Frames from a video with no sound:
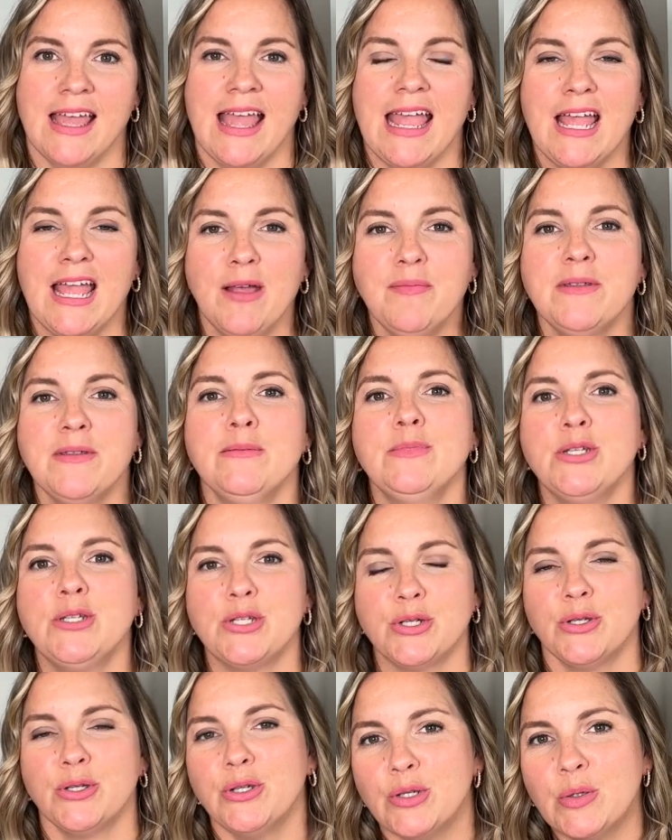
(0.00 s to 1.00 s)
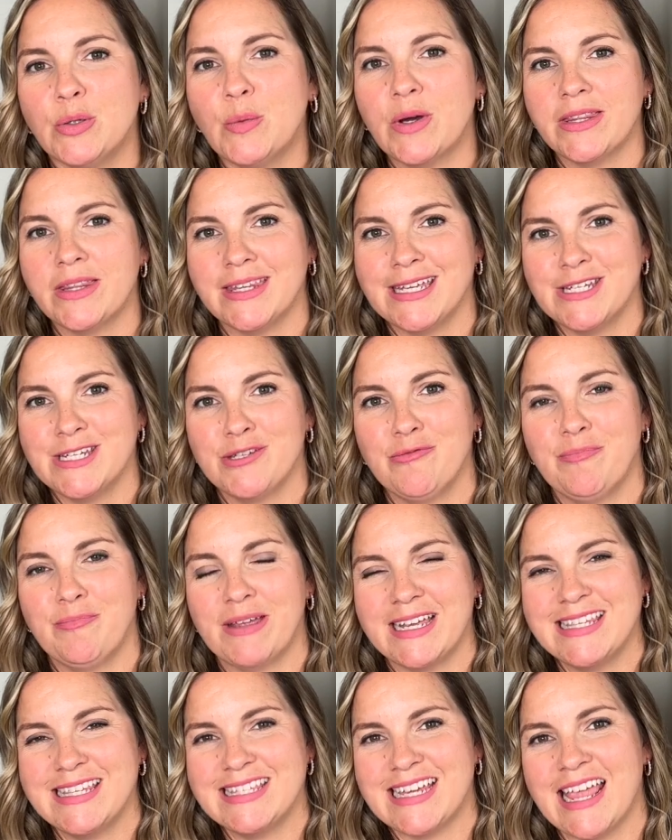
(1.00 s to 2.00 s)
Help them do what they do
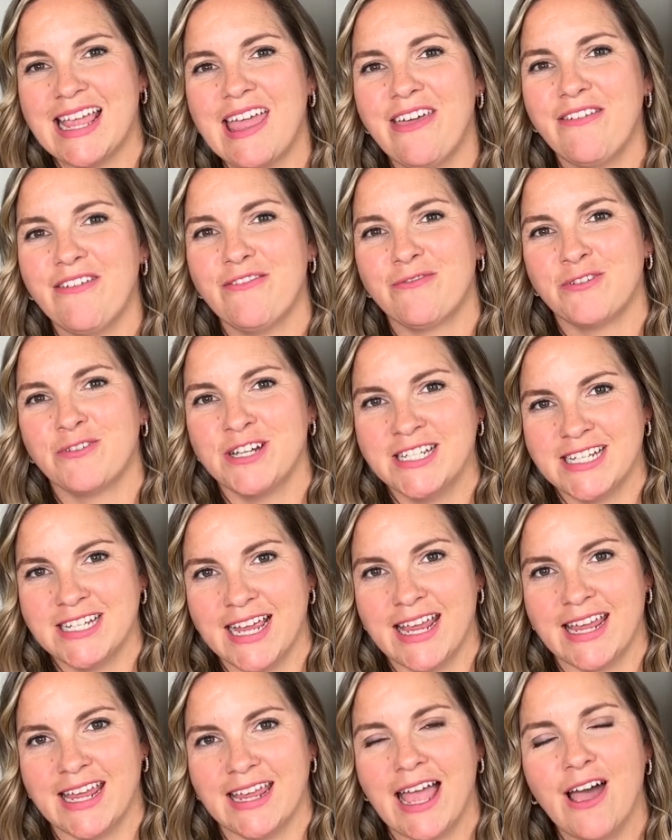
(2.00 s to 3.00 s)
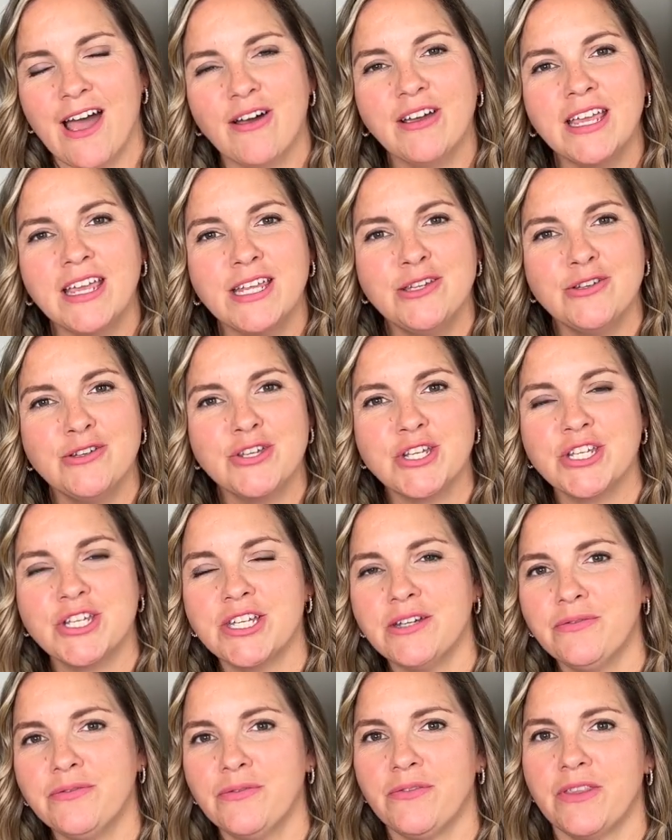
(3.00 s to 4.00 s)
best every day. How can you
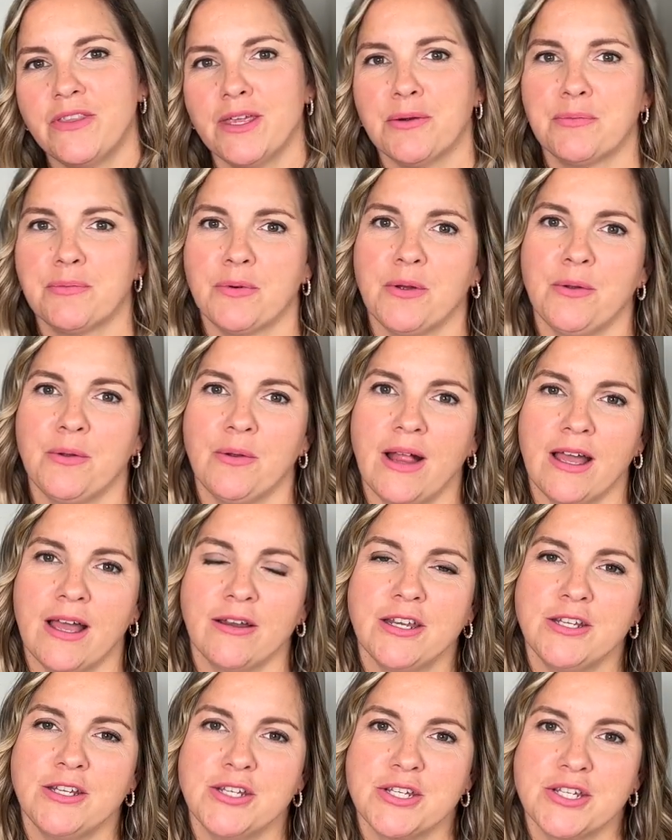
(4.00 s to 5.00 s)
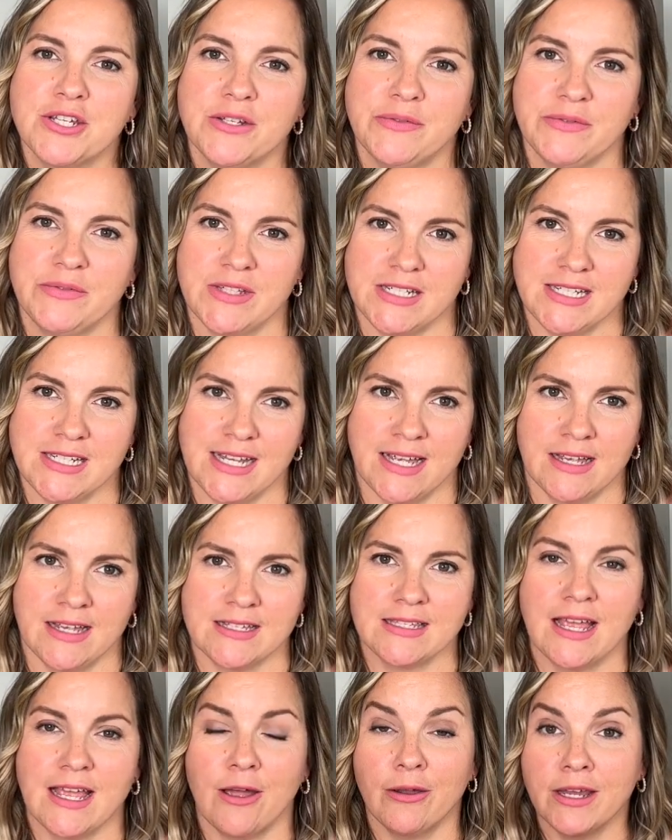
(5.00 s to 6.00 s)
shift their role? How can you shift their
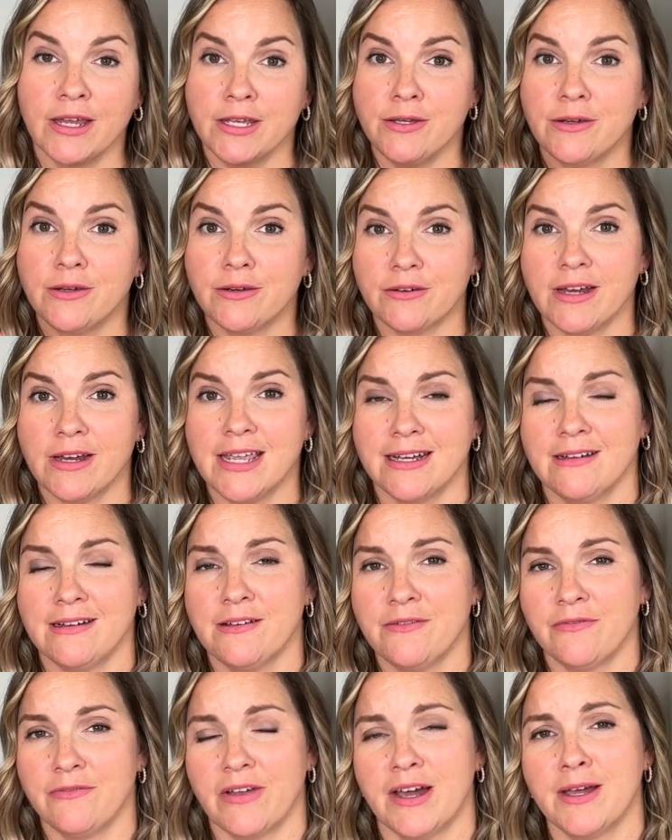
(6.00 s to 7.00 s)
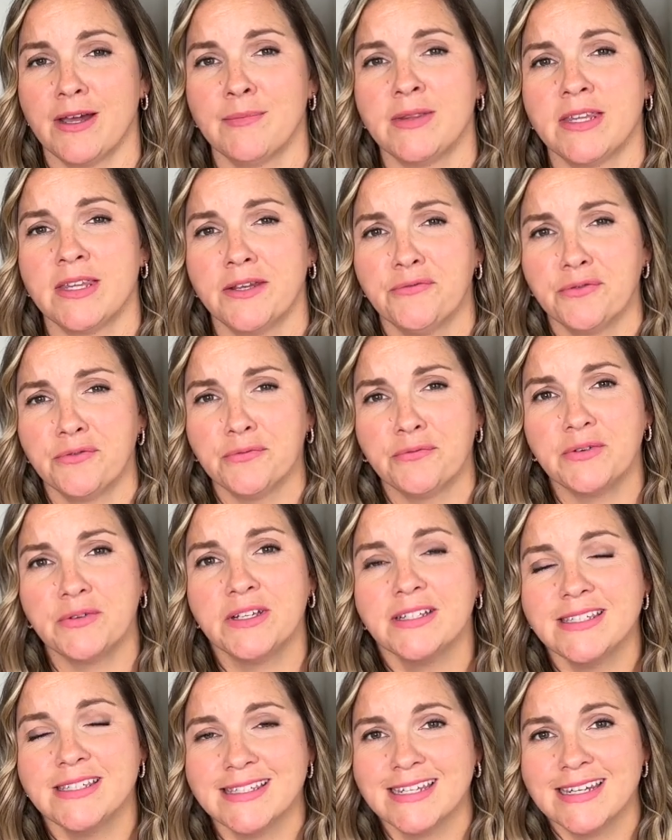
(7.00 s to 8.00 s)
tasks? How can you create an environment that
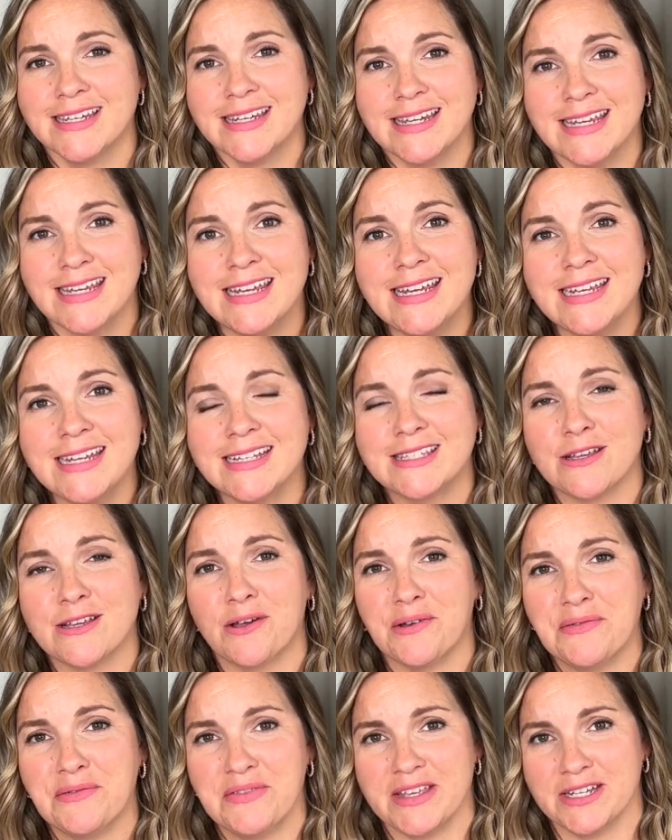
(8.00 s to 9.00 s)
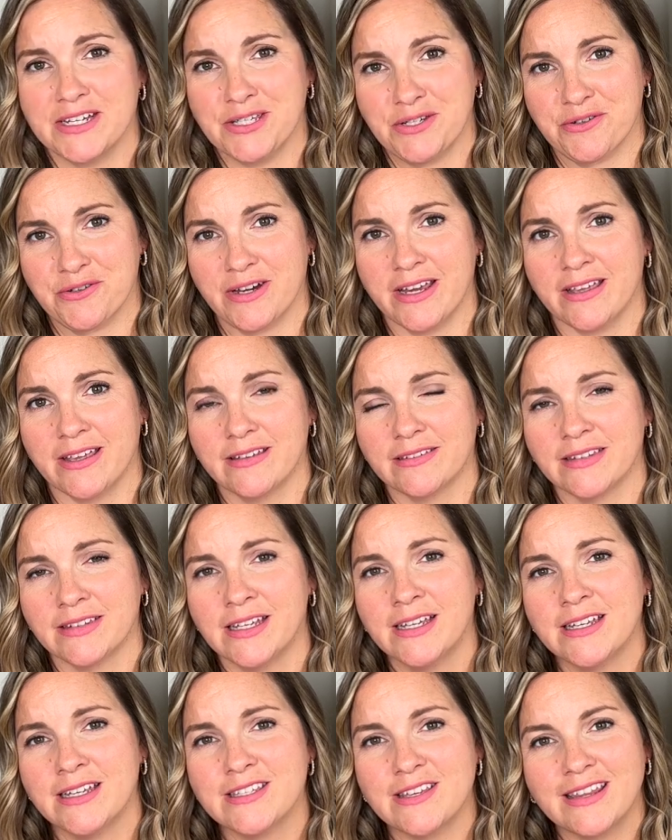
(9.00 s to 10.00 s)
fulfills the needs of their strengths
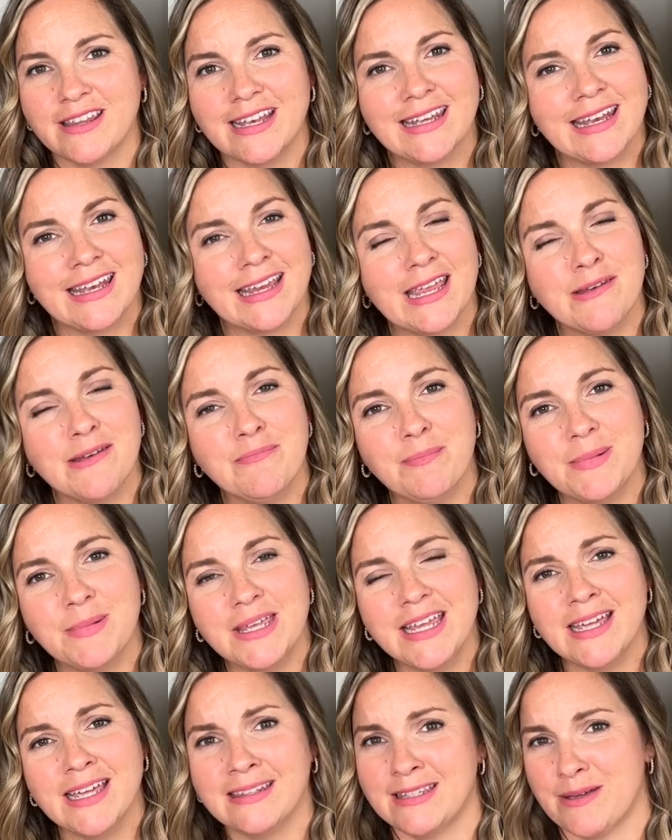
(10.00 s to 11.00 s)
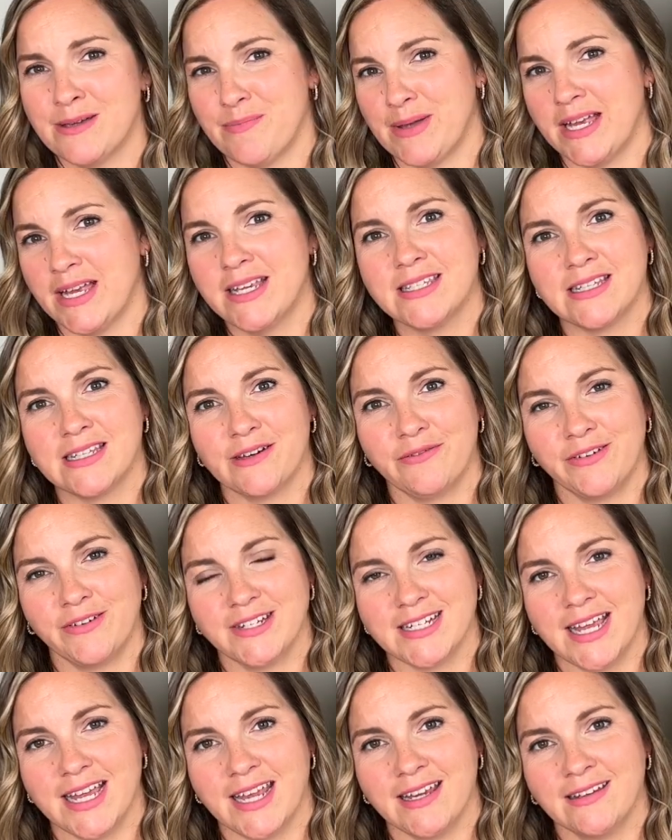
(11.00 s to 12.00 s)
so that they can be at their best
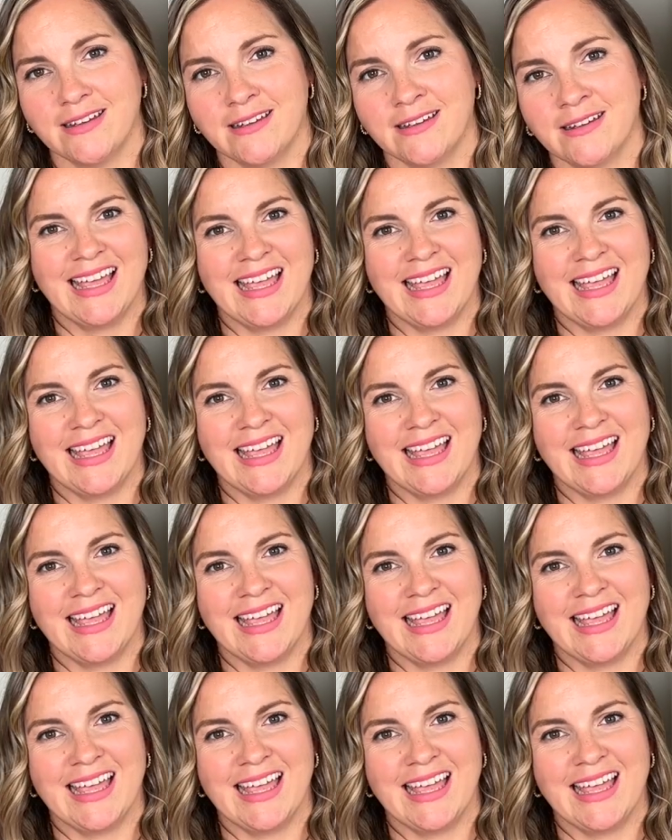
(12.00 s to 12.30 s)
every day?